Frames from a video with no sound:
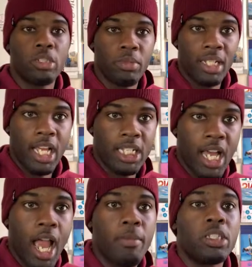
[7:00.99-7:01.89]
some delayed
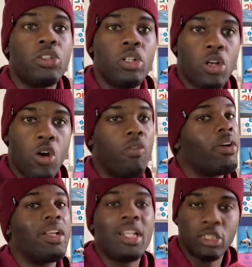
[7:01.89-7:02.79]
times due to
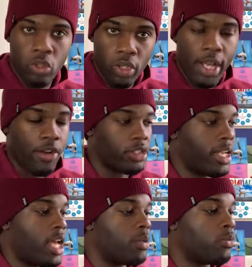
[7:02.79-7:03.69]
COVID. That's totally
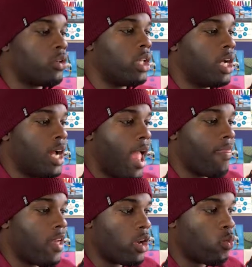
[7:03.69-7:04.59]
understandable.
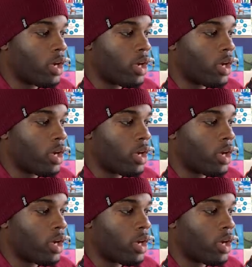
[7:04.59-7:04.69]
And then